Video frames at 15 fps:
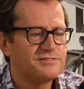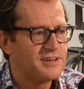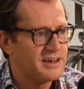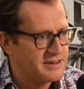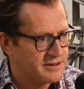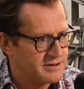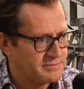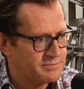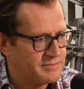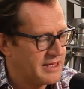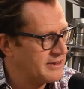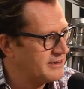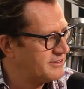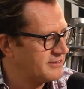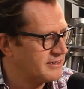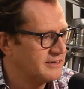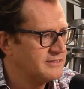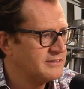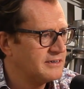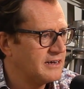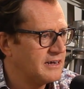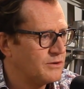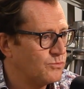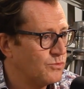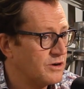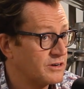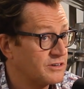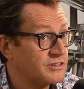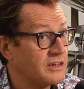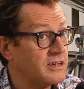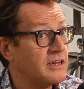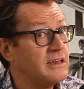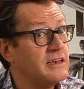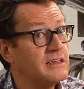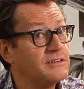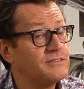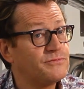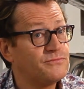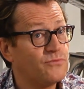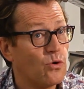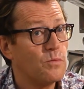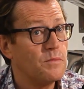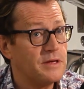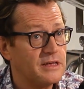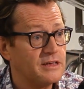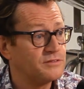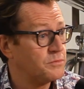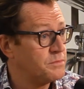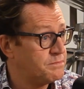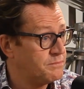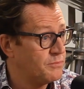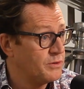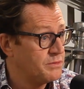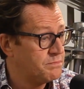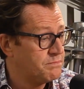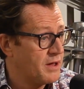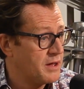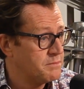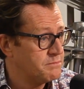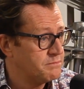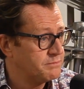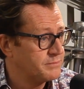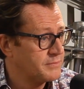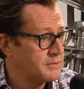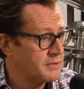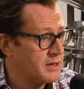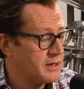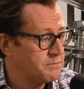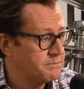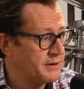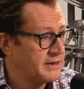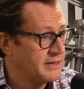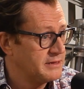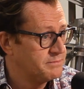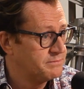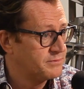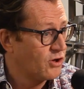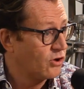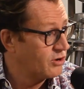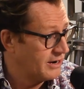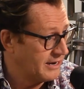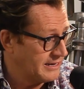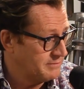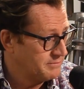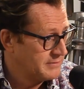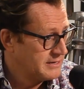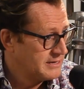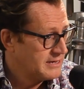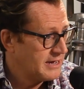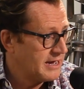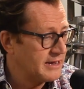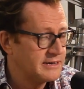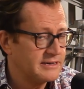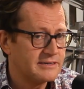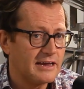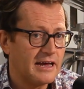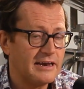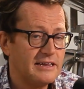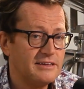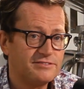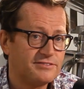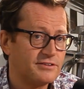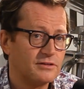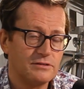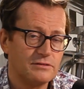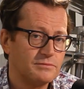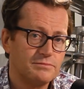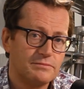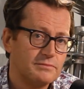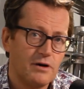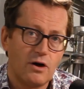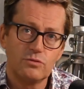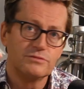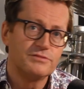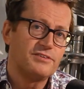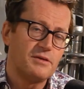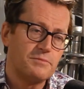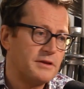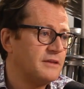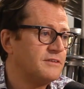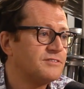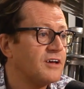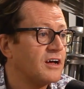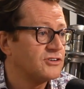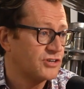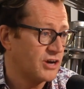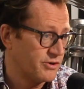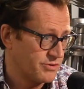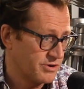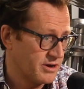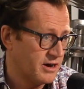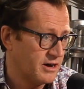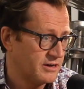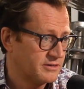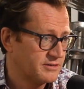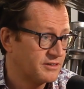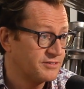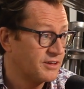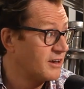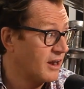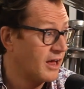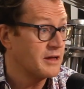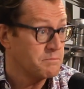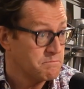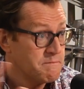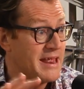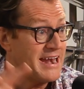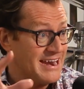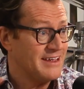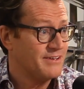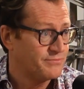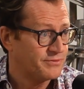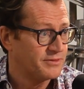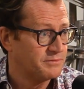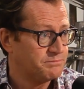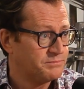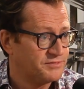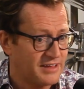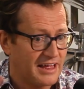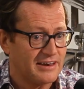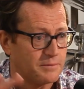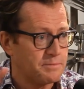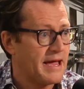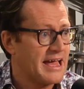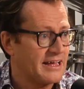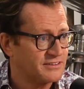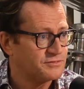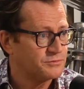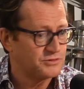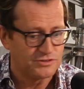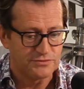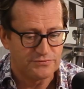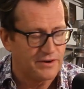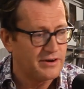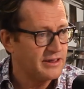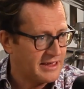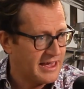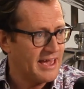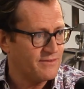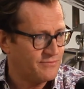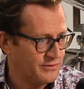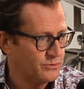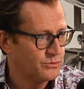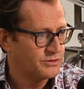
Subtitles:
Snedden, the editor, worked in his former years with Billy Connolly, and he still holds him in such high regard because unlike many of the stand-up acts, which are very carefully